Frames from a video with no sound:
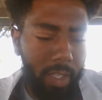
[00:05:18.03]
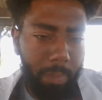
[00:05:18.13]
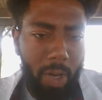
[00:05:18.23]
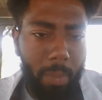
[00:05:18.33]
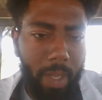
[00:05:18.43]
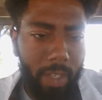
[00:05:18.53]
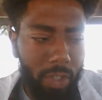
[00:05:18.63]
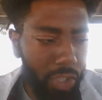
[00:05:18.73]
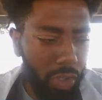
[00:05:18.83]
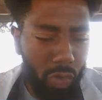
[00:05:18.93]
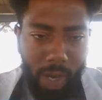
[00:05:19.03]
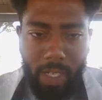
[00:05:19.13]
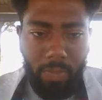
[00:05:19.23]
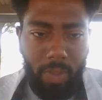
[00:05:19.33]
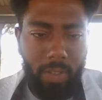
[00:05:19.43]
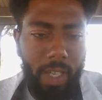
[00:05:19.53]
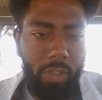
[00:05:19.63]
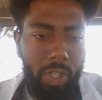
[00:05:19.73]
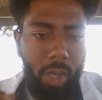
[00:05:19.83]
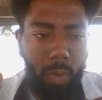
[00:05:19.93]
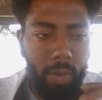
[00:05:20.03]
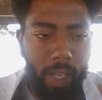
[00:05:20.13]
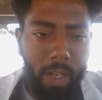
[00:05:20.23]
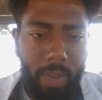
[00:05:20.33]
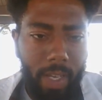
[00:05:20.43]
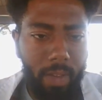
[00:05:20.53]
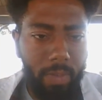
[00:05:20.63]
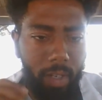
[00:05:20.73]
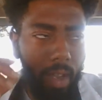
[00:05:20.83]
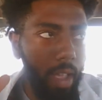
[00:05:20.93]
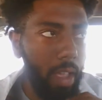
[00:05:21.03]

experiment just try different things, you know, real innovative and